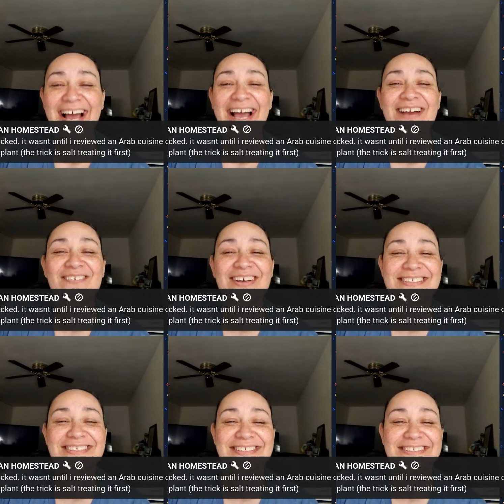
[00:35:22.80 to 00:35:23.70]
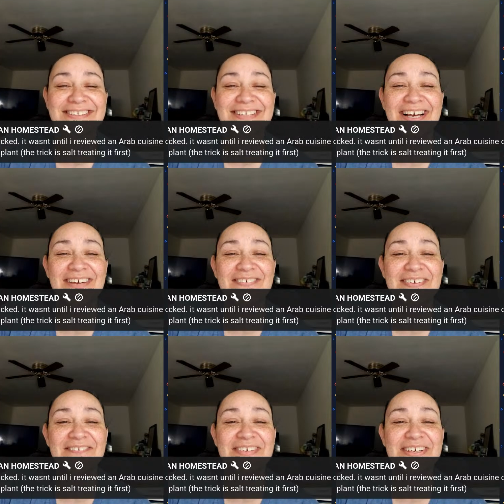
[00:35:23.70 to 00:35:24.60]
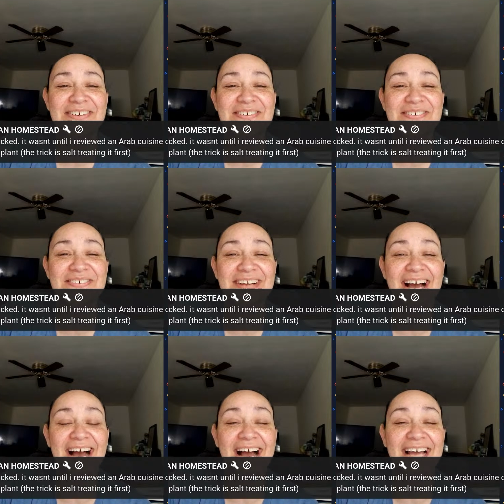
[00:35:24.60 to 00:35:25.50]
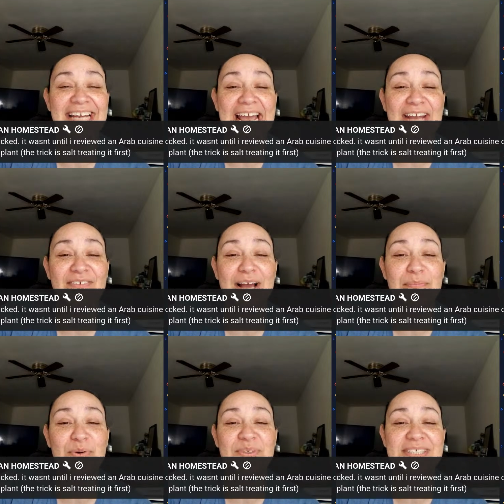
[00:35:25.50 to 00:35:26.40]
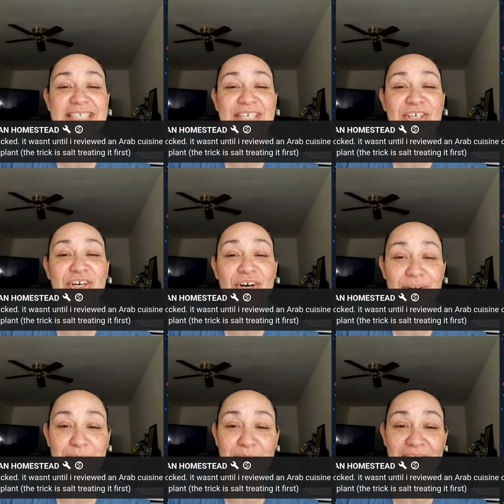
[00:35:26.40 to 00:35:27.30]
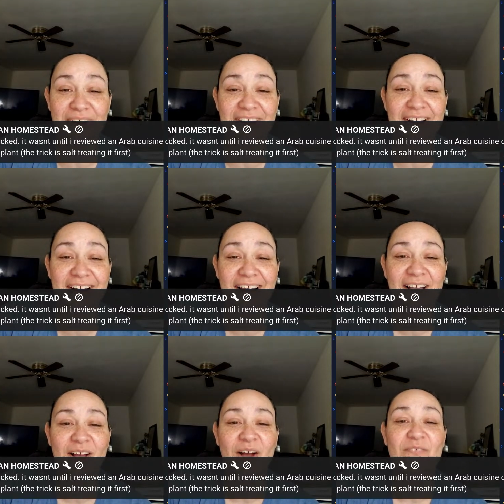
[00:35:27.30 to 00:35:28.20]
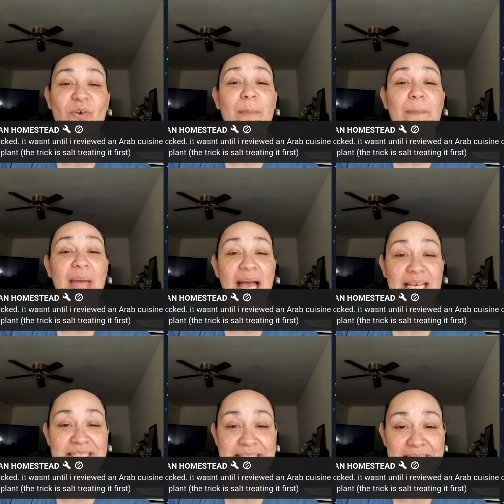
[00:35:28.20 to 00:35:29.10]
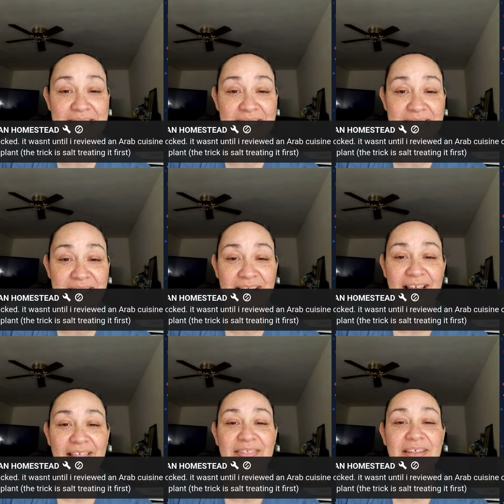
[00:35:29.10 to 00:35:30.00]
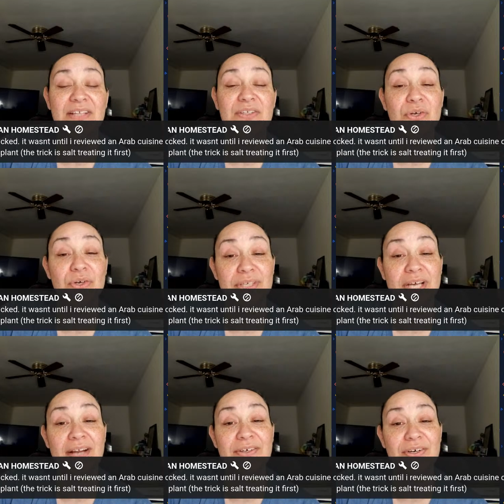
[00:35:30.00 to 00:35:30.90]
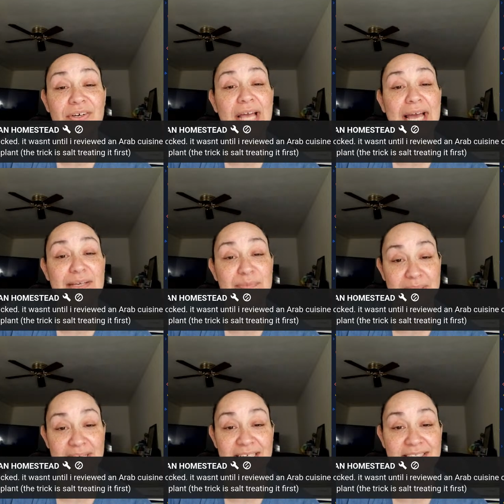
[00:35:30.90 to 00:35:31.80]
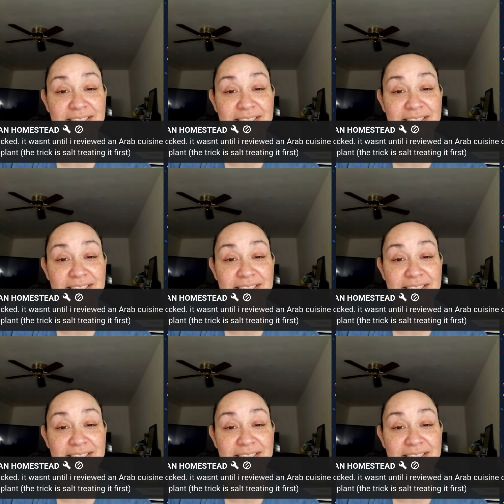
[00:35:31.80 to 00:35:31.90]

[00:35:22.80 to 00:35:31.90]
It wasn't until I reviewed an Arab cuisine cookbook for a magazine that I learned how to cook eggplant.